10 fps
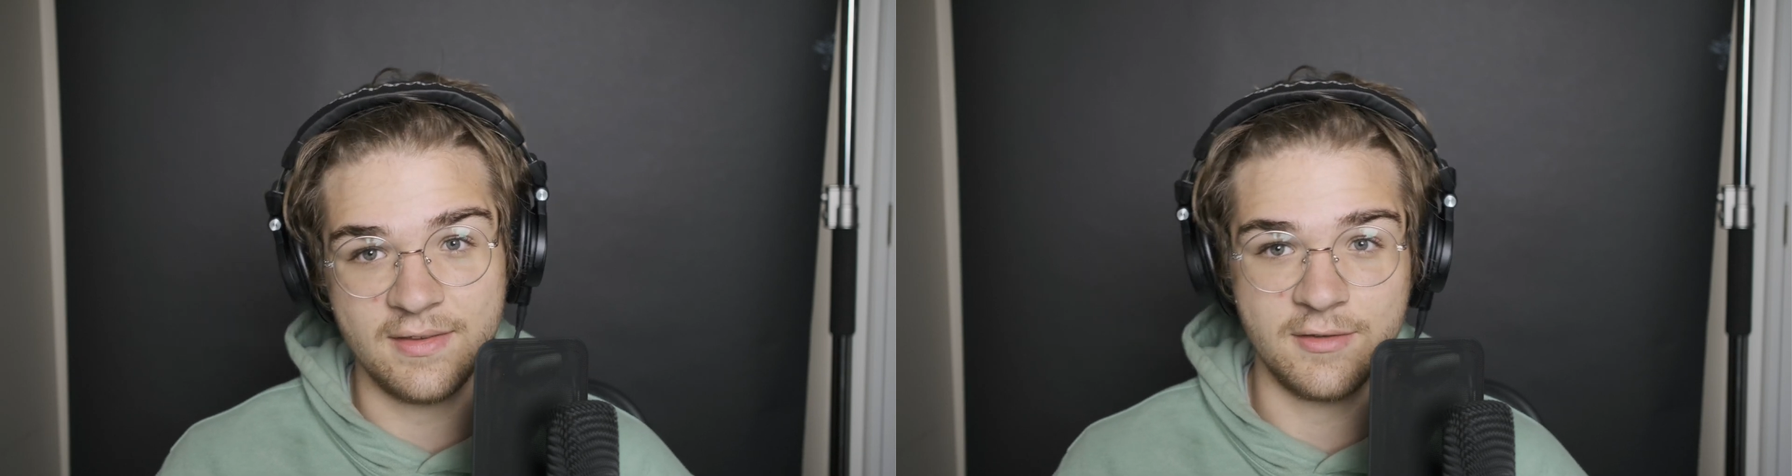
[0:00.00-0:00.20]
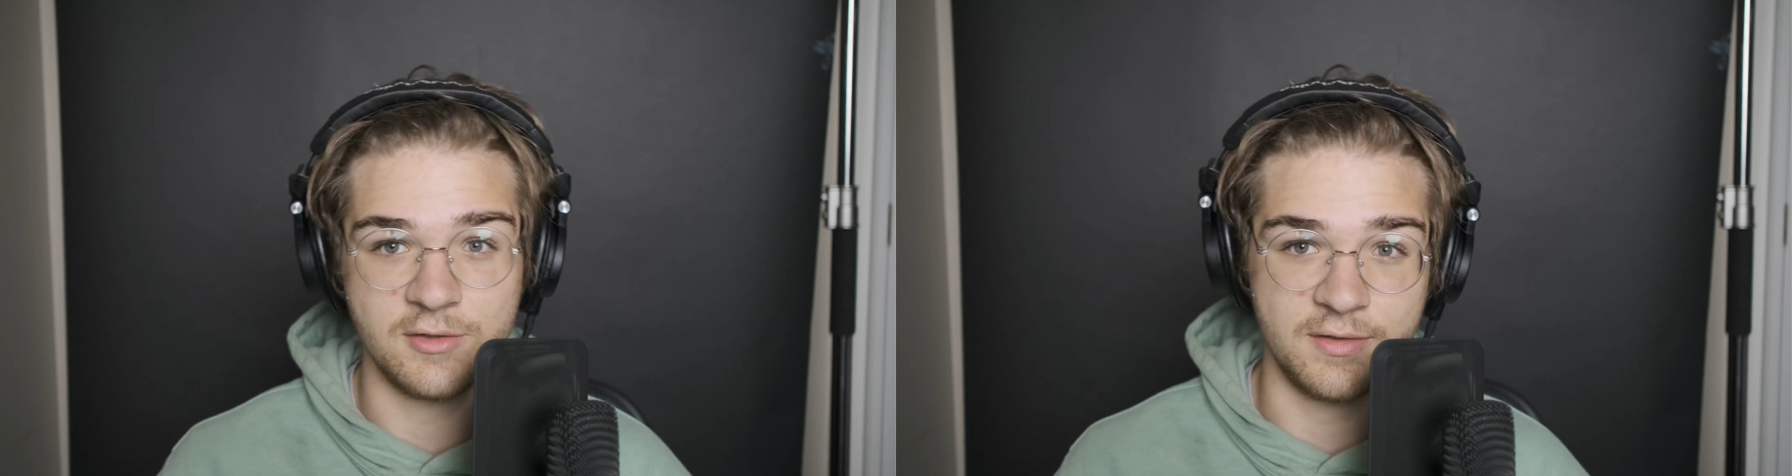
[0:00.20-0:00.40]

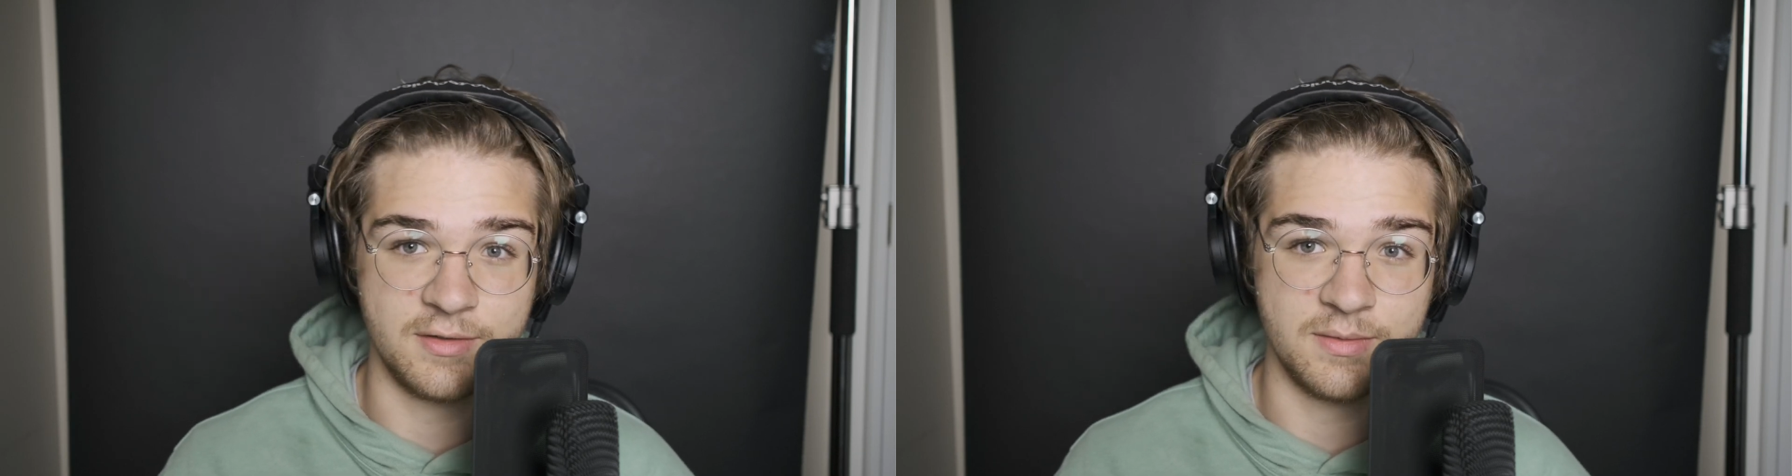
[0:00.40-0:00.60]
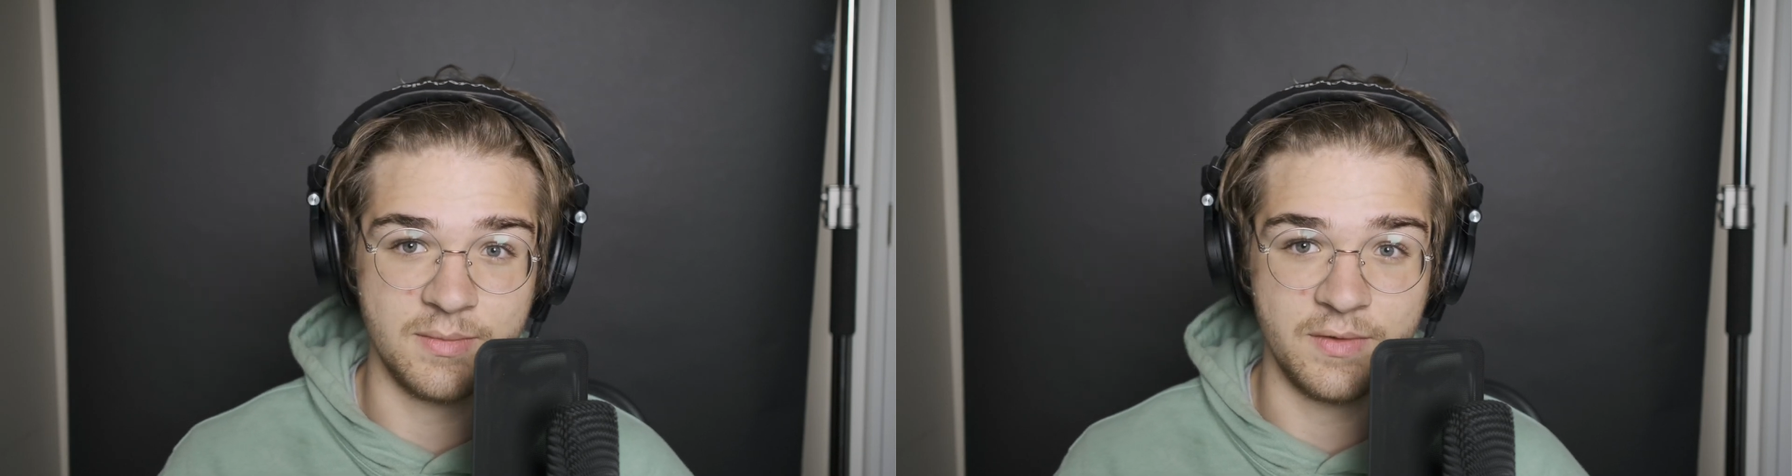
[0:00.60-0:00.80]
it's
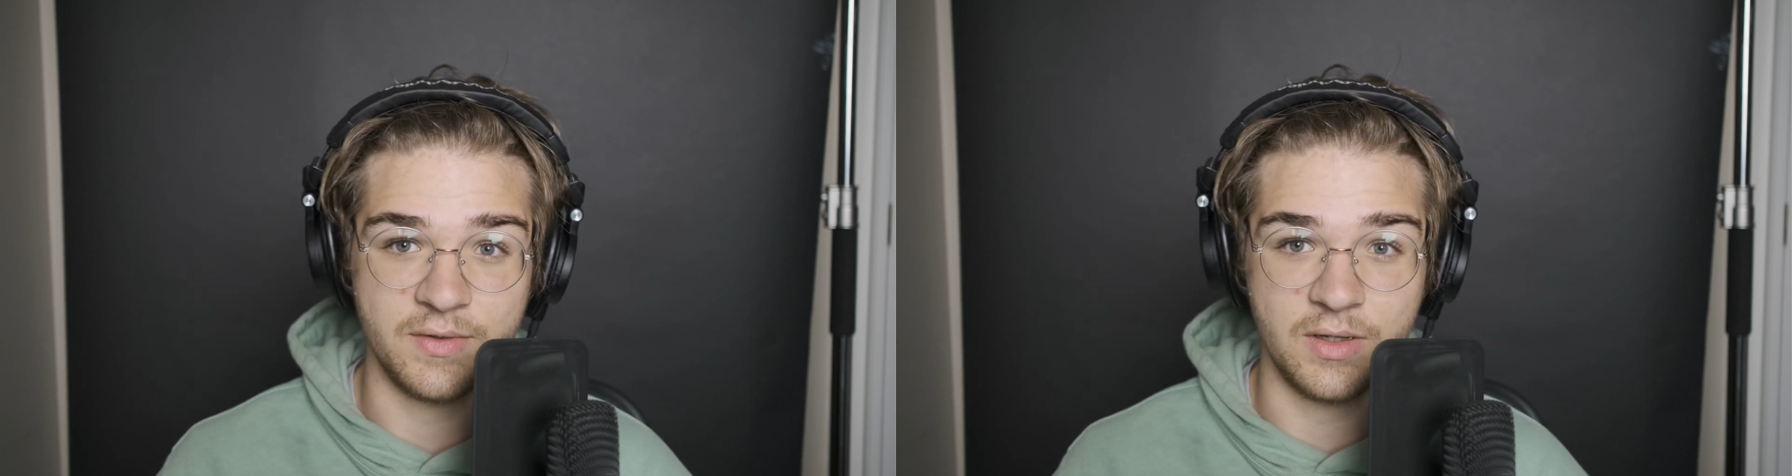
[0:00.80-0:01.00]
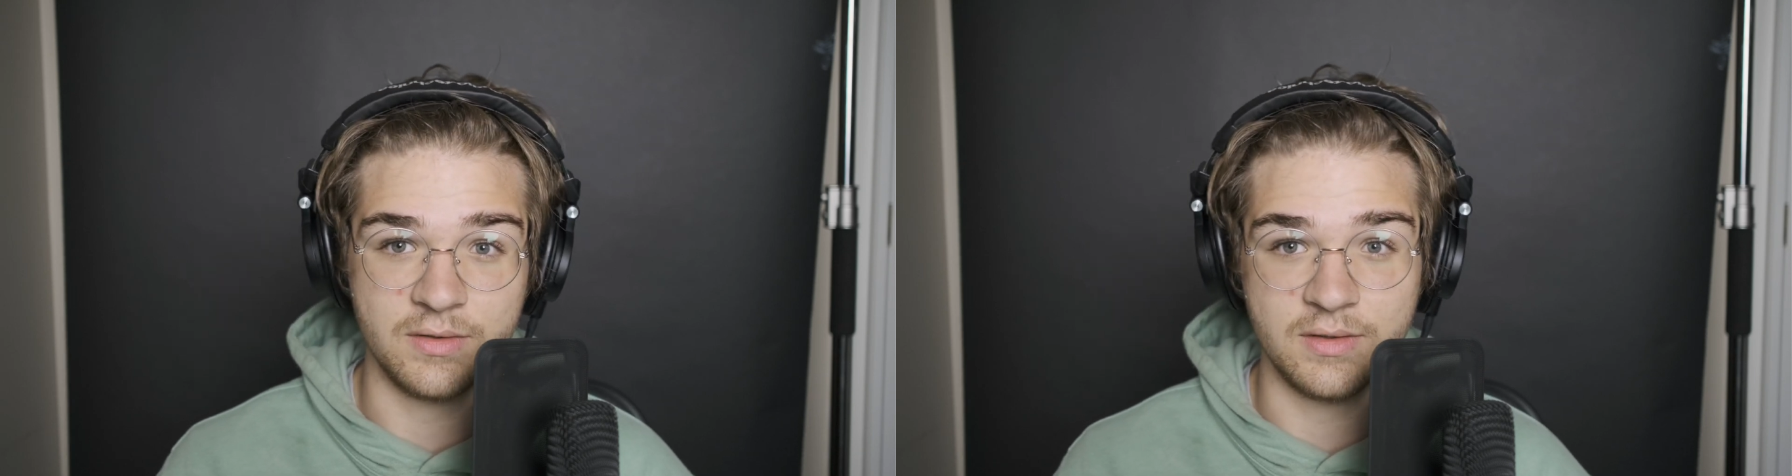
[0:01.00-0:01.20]
just the
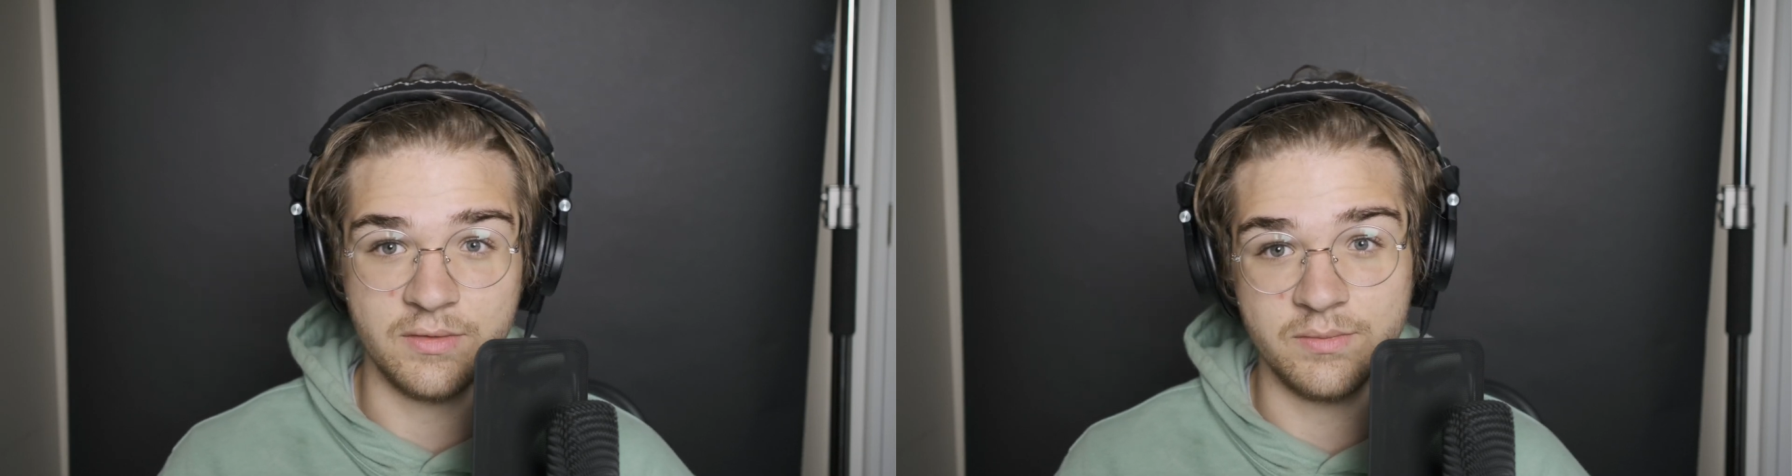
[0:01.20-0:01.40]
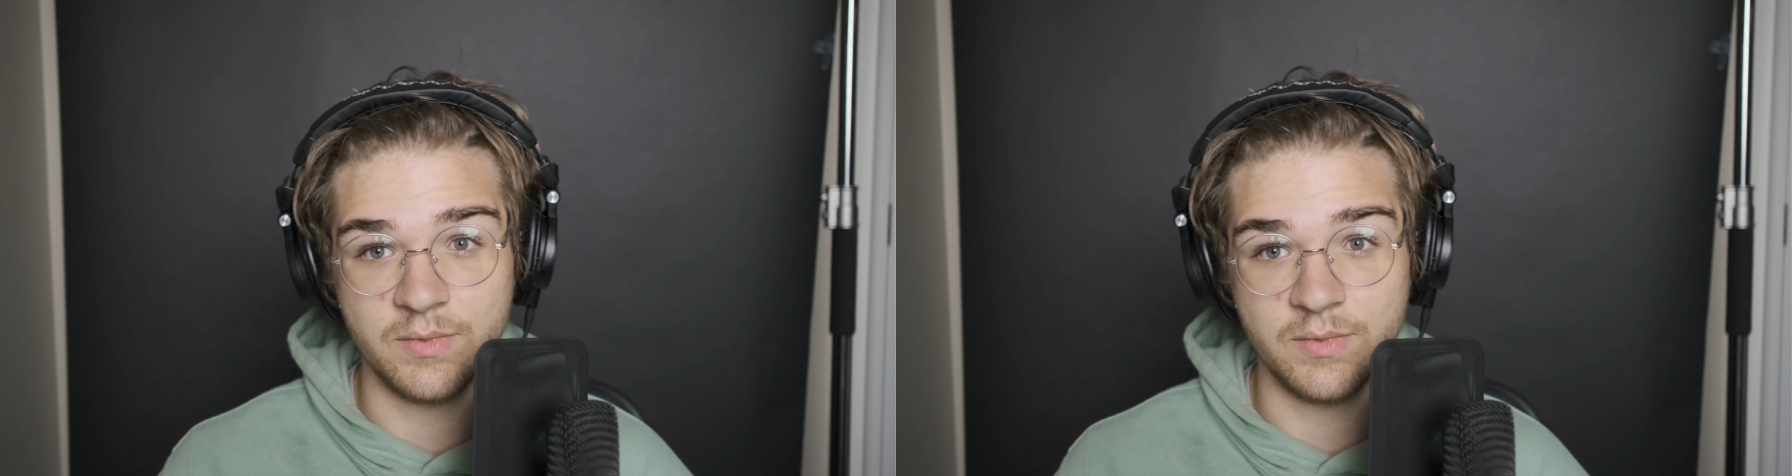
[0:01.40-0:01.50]
fault of